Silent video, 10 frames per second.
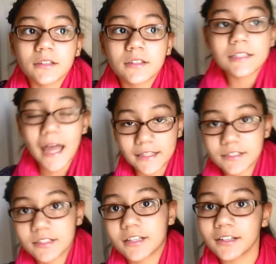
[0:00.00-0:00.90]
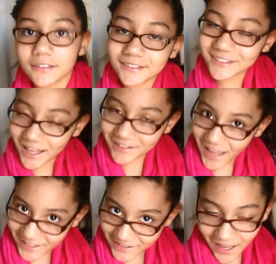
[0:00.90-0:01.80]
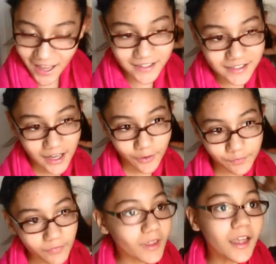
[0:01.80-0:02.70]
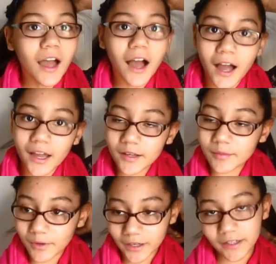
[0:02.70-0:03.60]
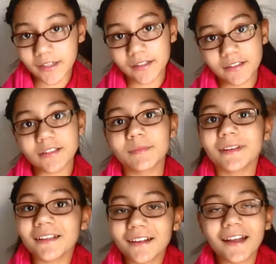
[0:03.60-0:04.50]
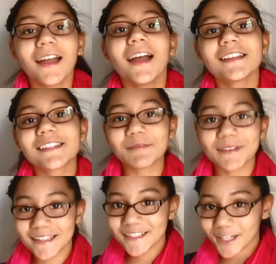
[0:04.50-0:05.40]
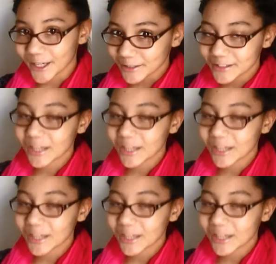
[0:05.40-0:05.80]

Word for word: Yes. Okay, guys, so... I am wearing, so I'm wearing the shirt